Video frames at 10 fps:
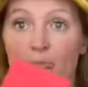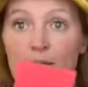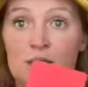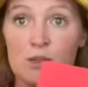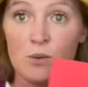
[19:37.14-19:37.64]

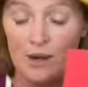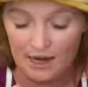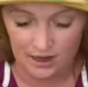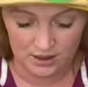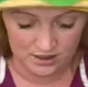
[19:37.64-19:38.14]

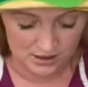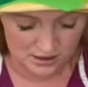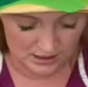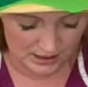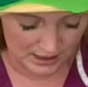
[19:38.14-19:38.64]

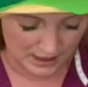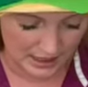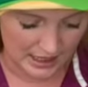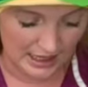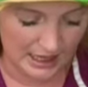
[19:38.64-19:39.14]
squares
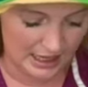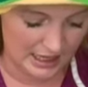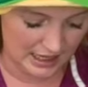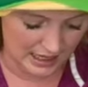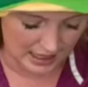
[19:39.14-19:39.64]

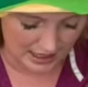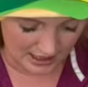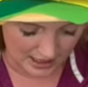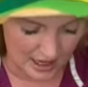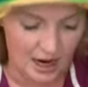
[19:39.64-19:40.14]

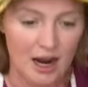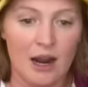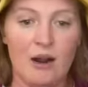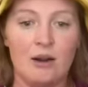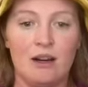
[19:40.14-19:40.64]
and
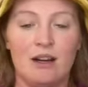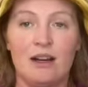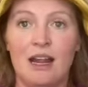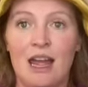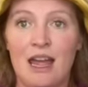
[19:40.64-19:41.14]
our